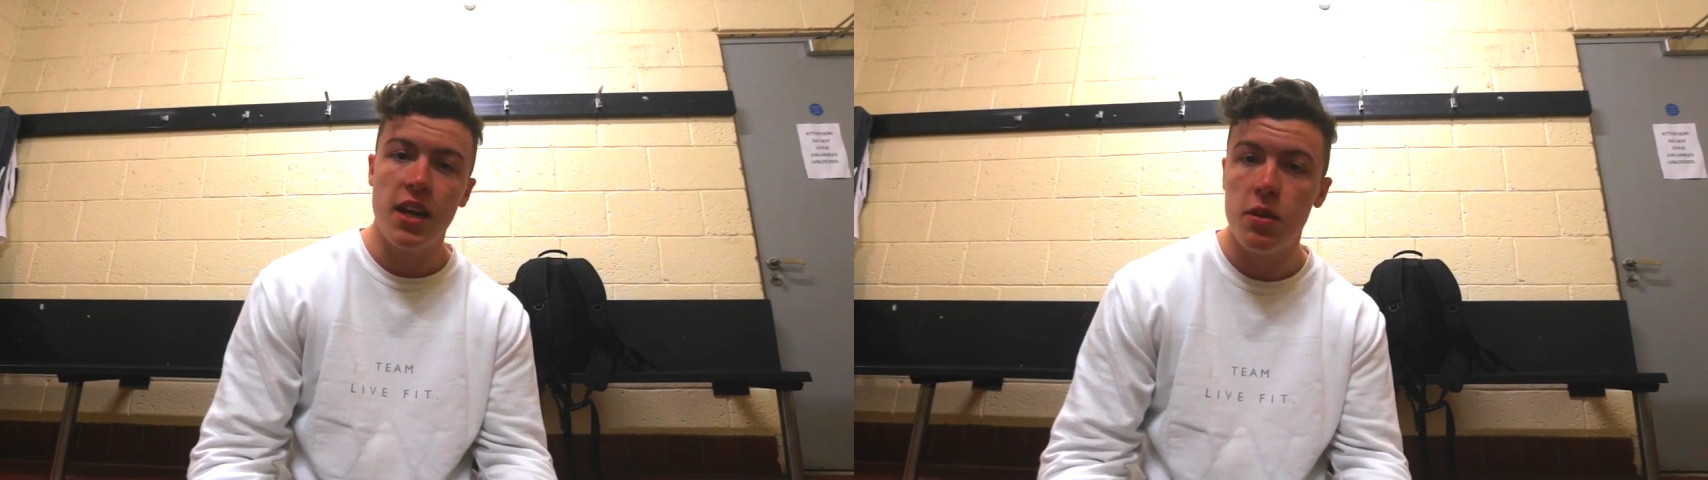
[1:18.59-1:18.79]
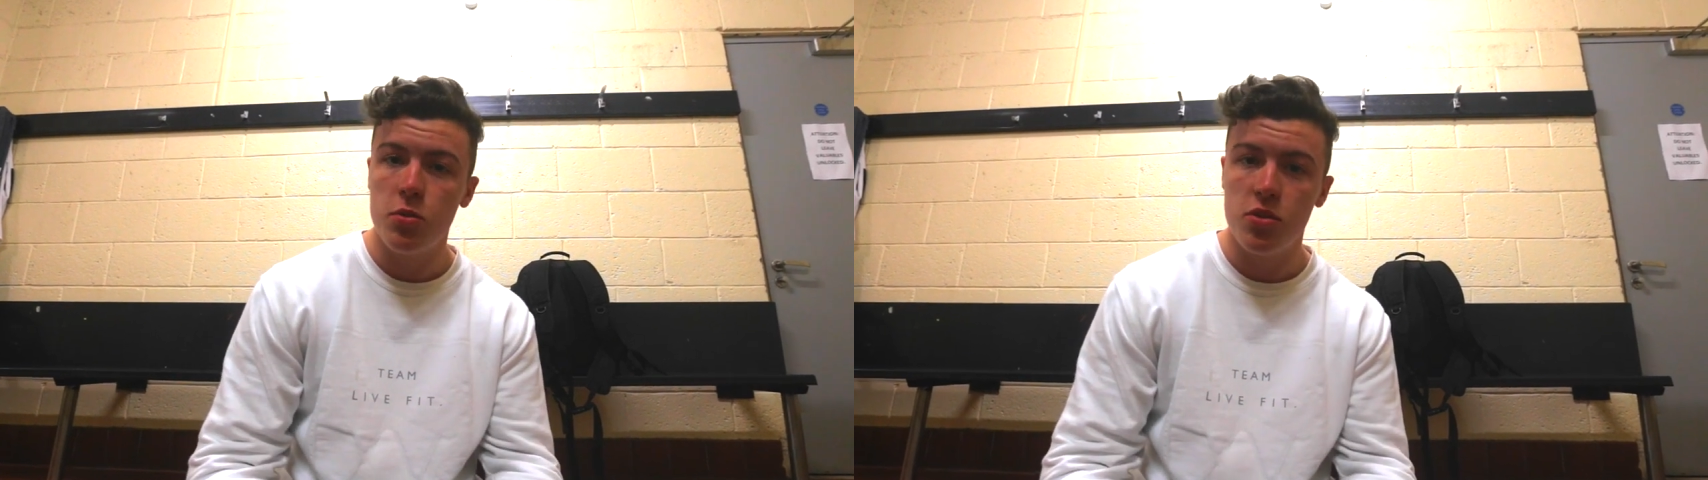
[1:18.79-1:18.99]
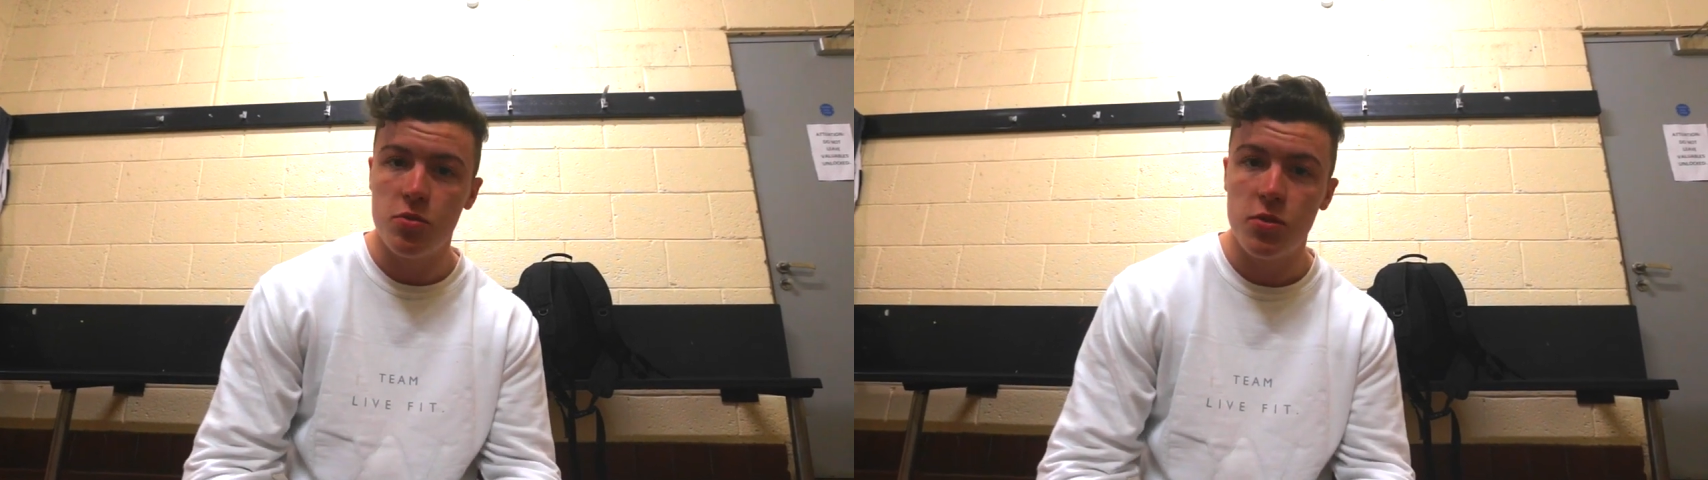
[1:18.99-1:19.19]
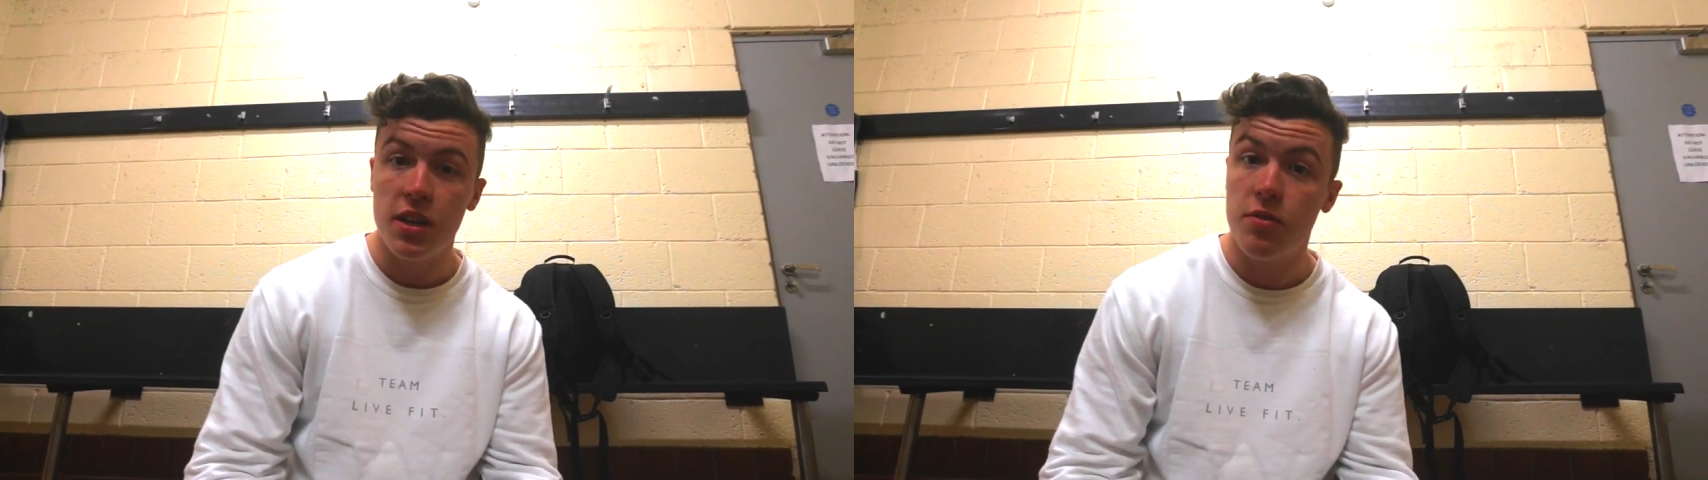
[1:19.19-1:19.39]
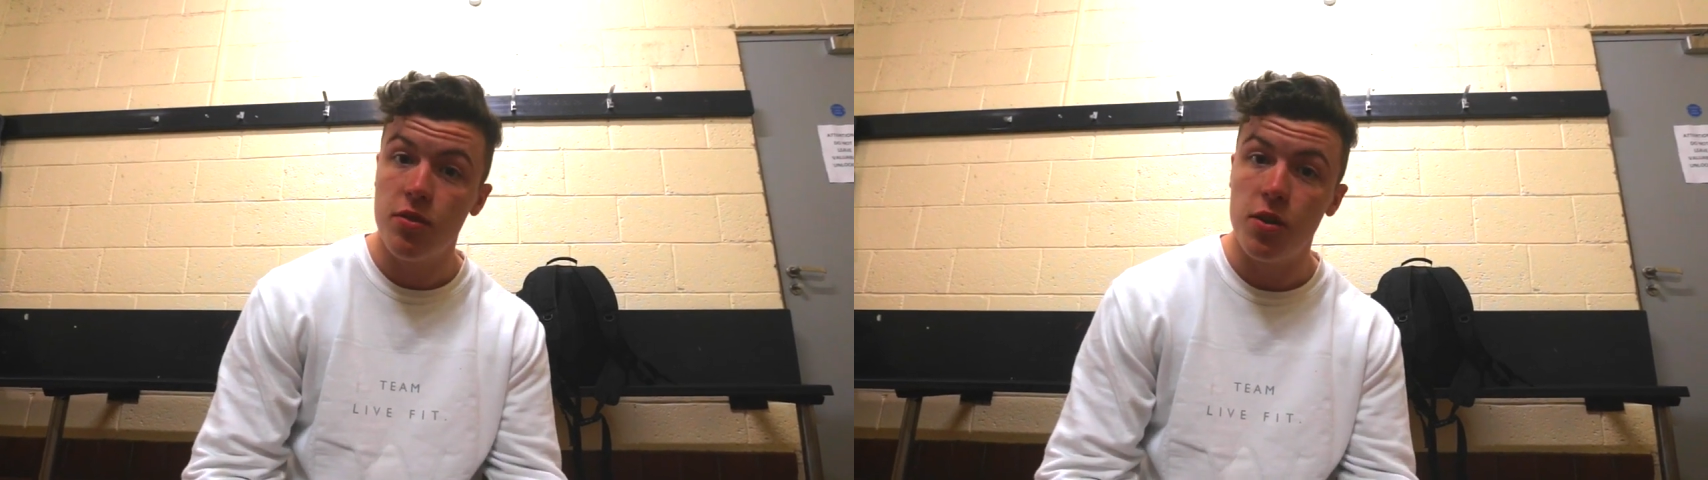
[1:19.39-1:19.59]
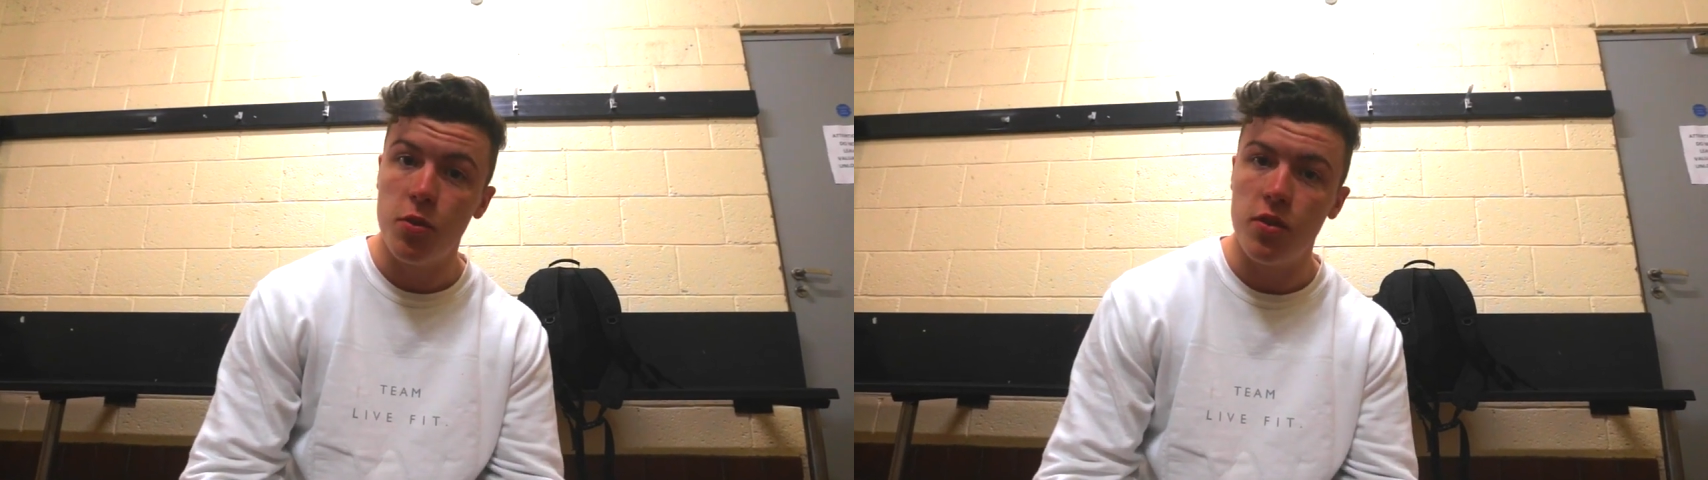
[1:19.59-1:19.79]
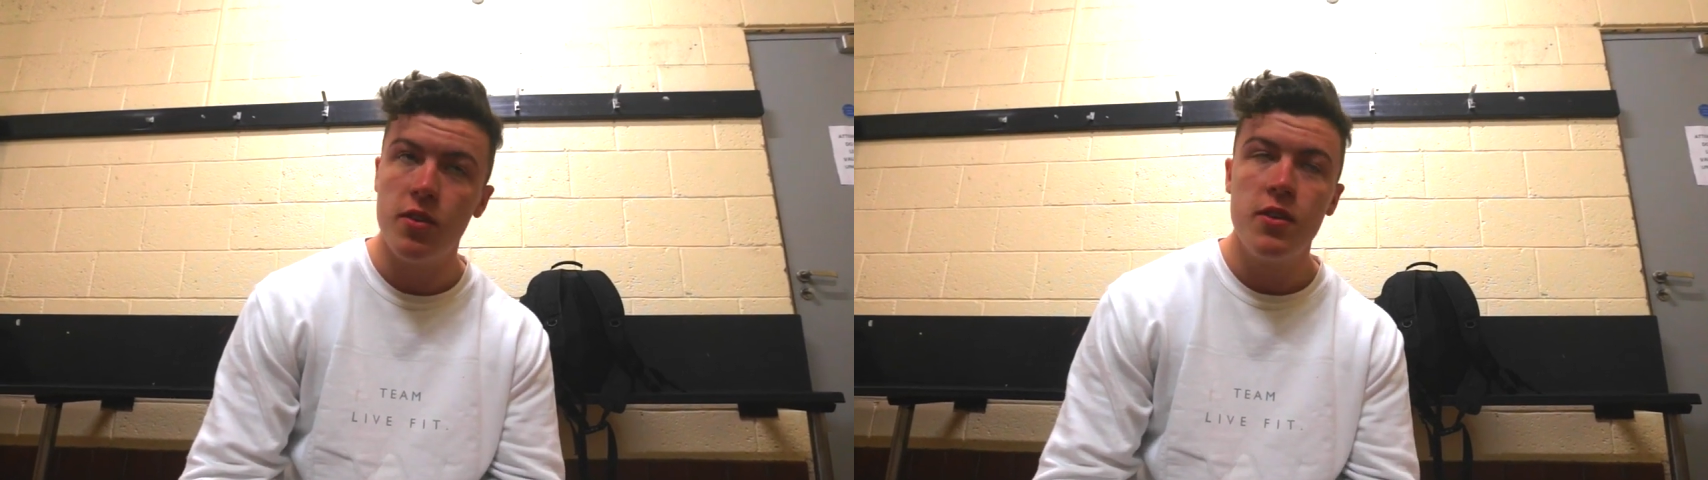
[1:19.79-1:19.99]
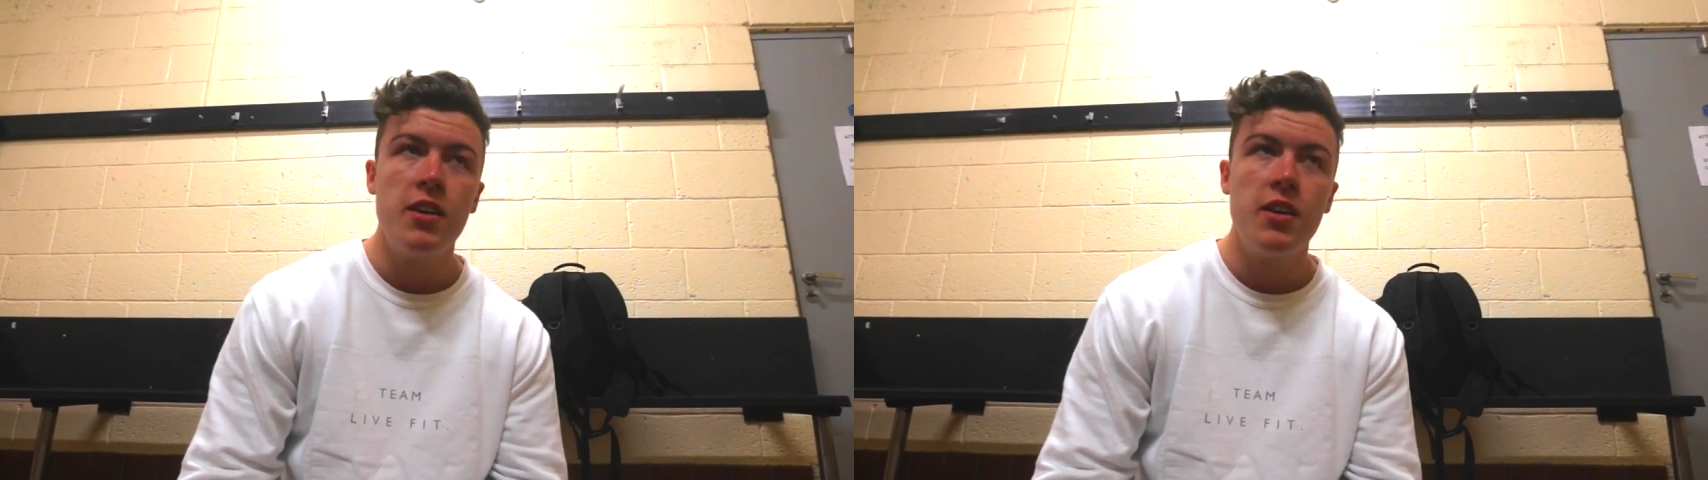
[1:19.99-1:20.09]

you get in Boojum, you get a free one.